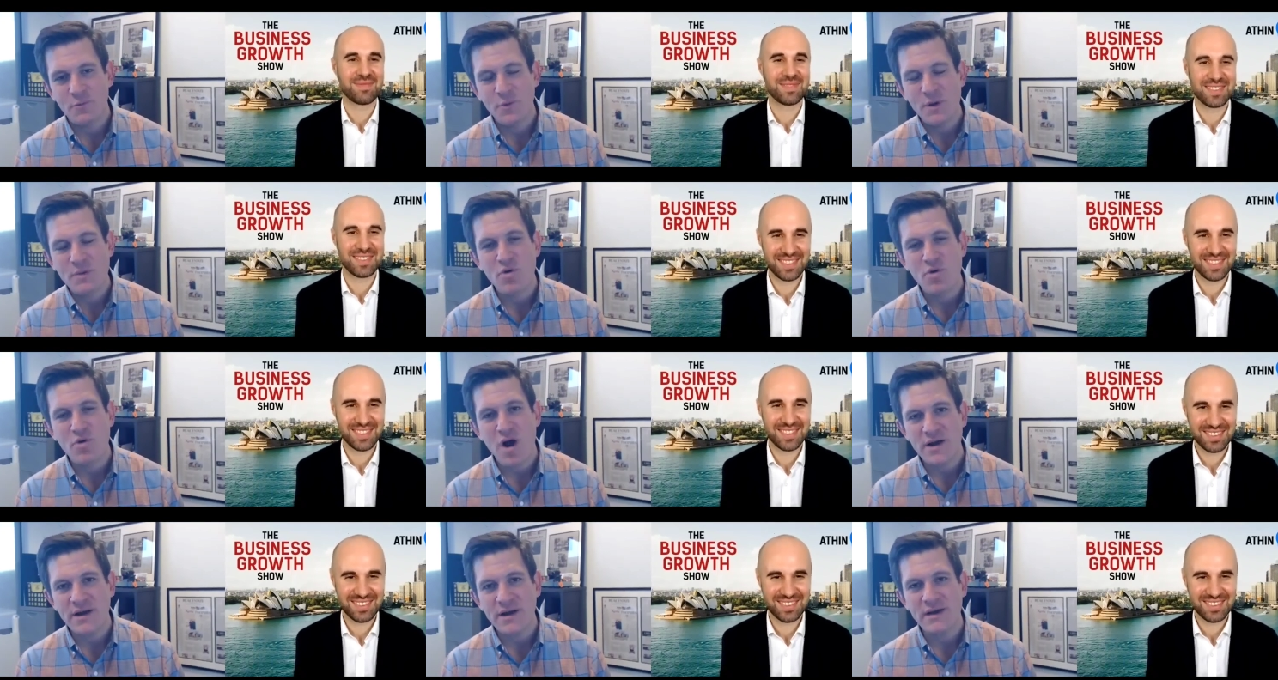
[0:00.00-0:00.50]

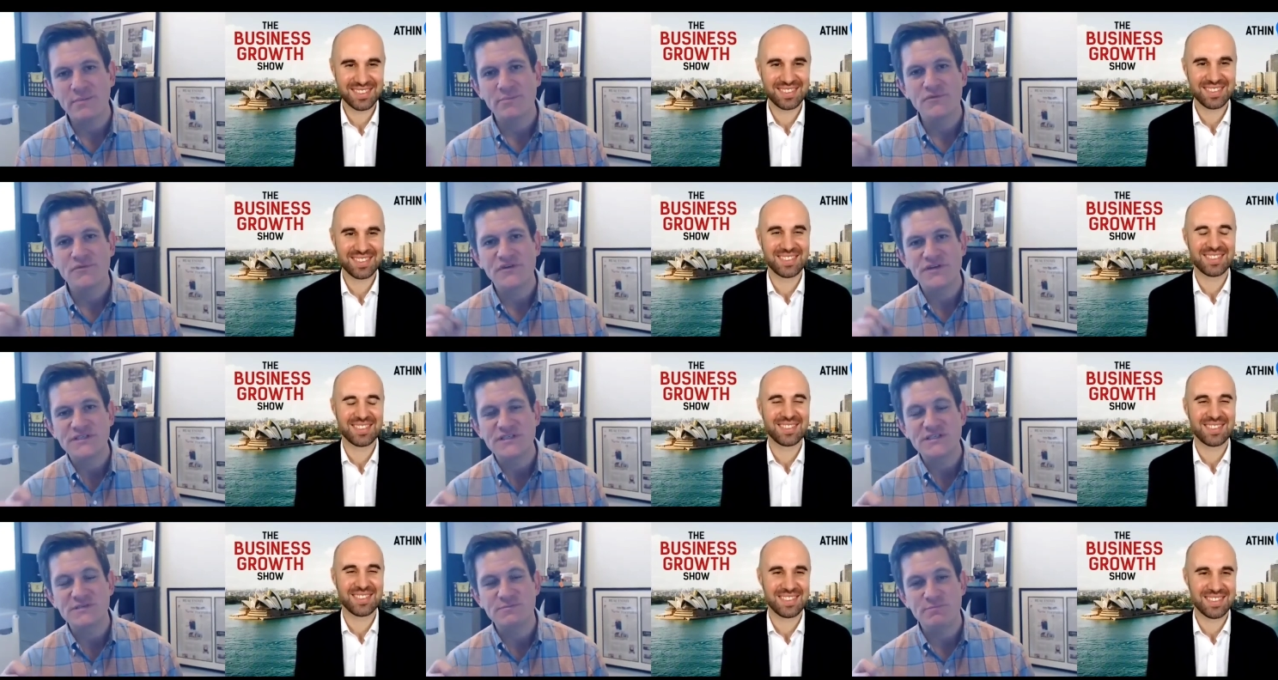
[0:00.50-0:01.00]
Speaker 1: We brought
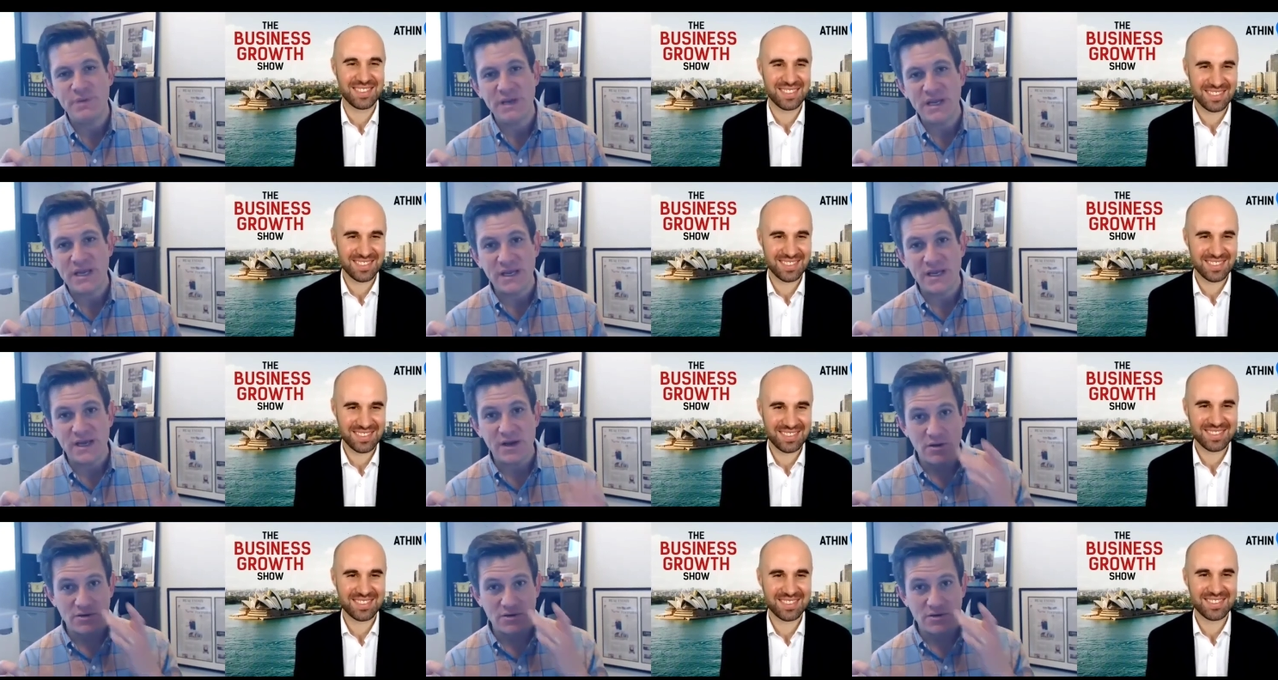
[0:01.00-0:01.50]
him to
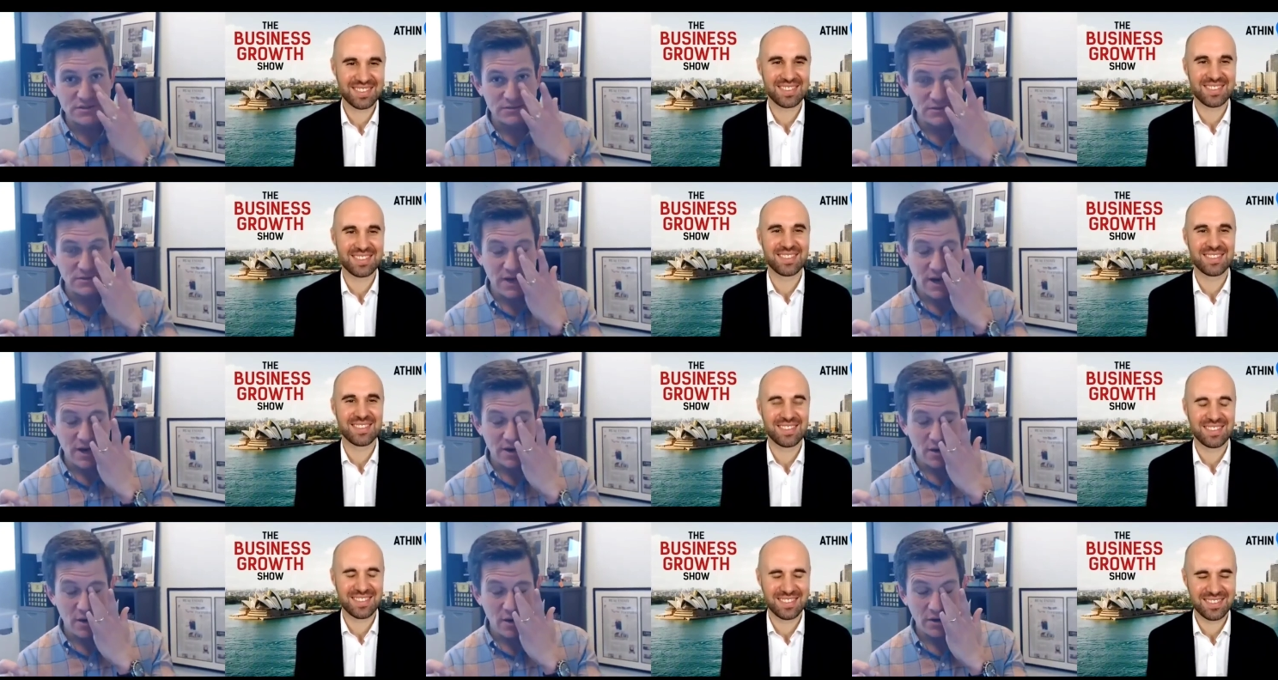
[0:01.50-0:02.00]
speak at our
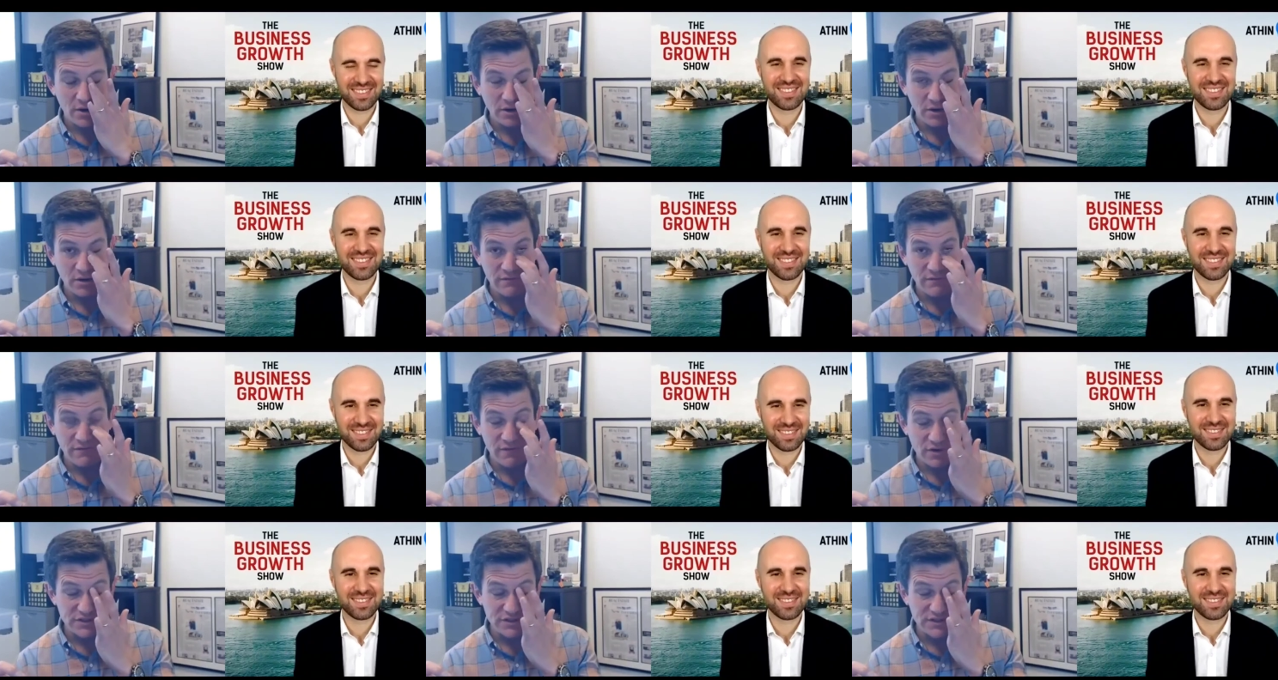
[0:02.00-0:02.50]
at our
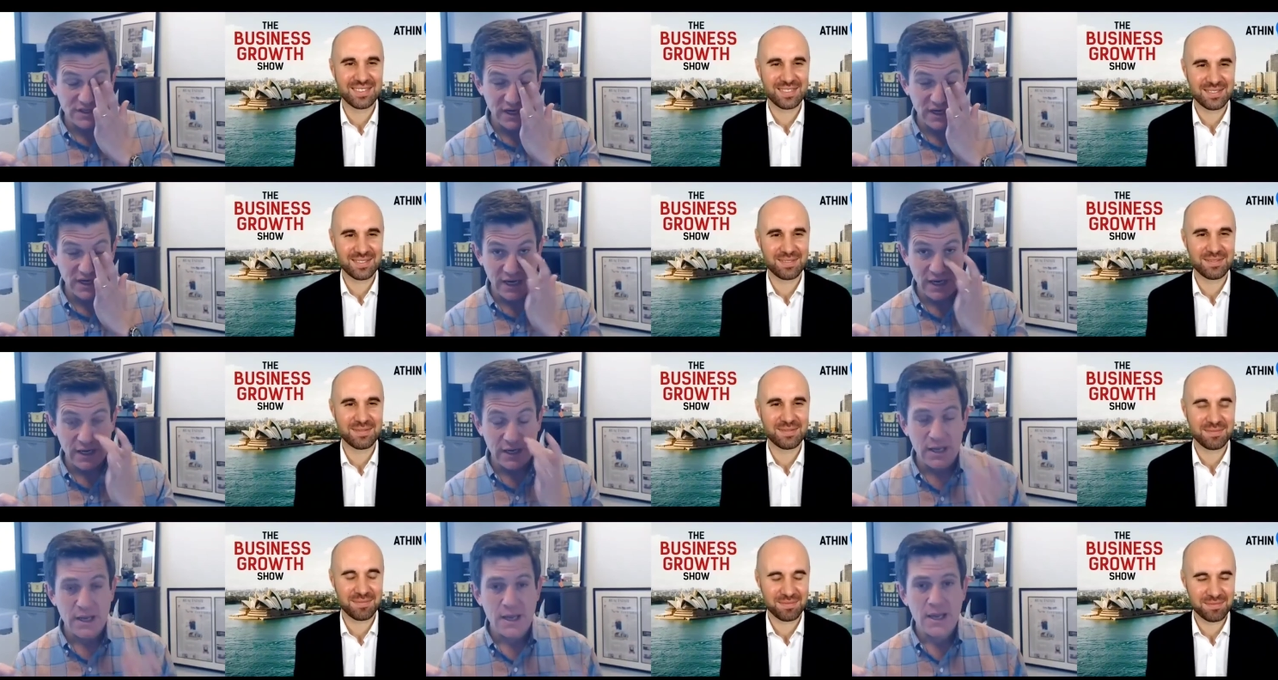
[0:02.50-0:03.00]

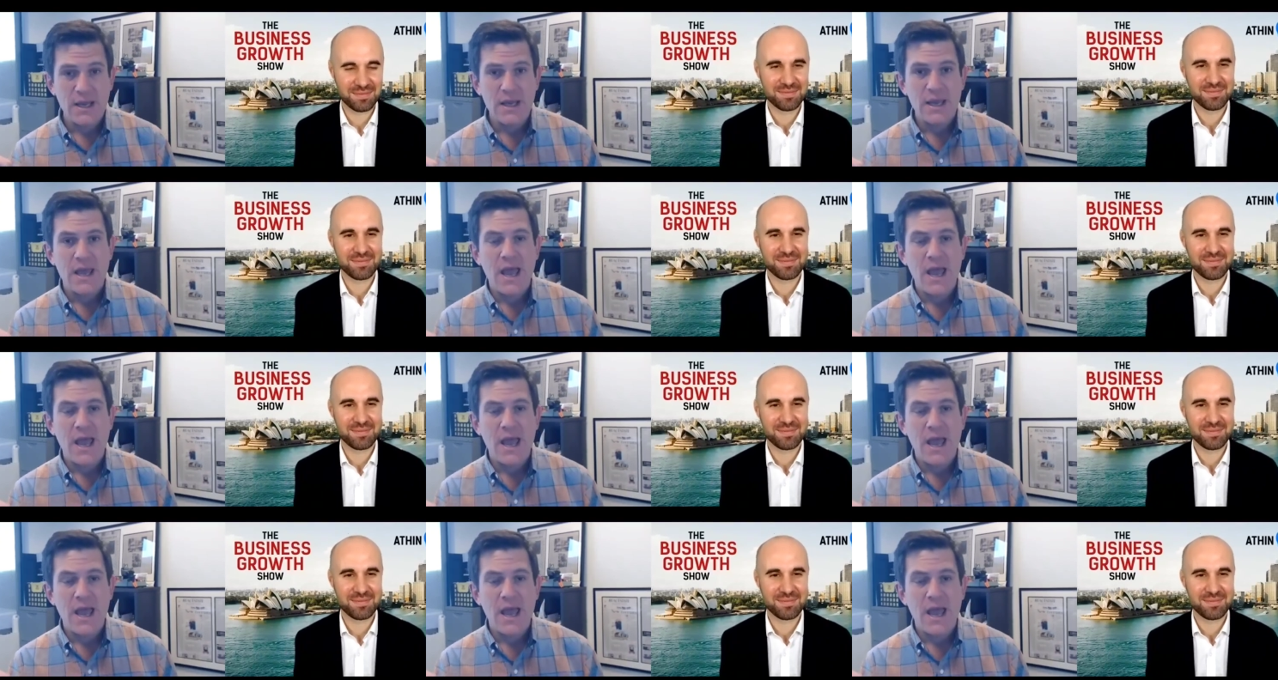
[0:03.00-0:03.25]
university.